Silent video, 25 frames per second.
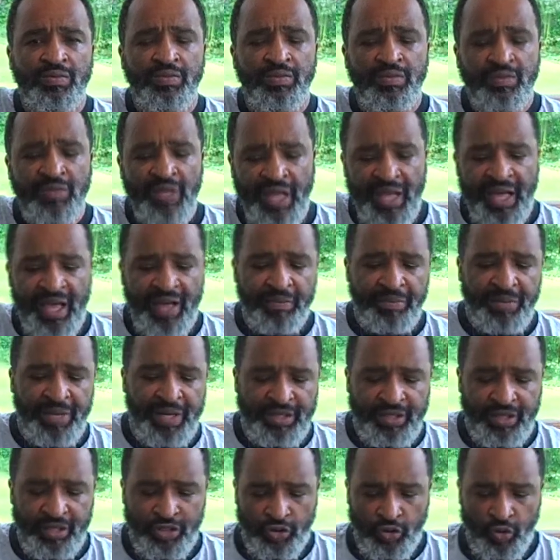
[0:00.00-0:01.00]
They have
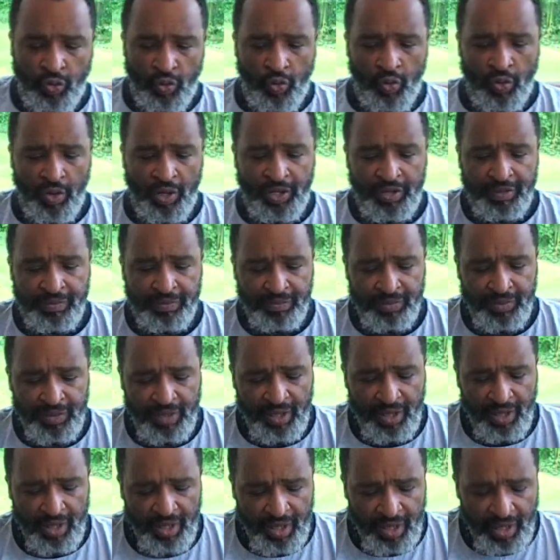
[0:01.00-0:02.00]
been destroyed.
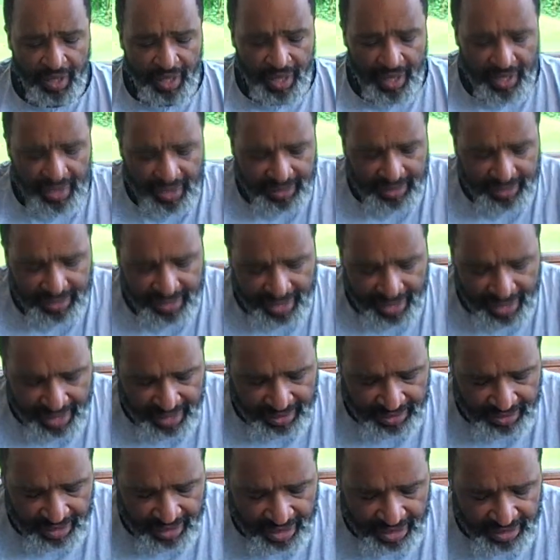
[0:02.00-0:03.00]
And it
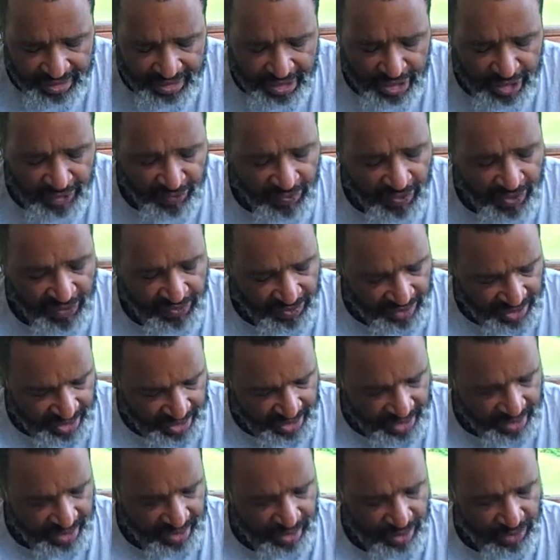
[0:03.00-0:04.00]
says, Exodus
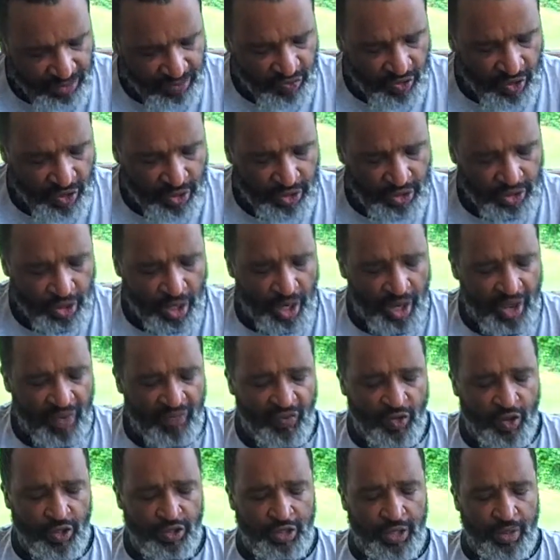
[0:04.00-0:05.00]
15, verse, starting at
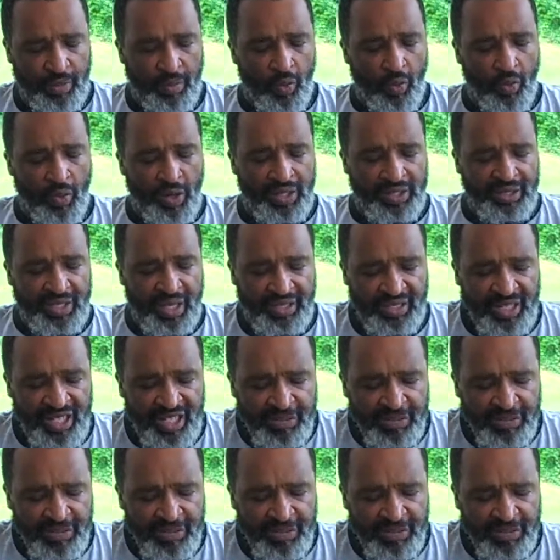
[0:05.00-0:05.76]
verse number 1, says,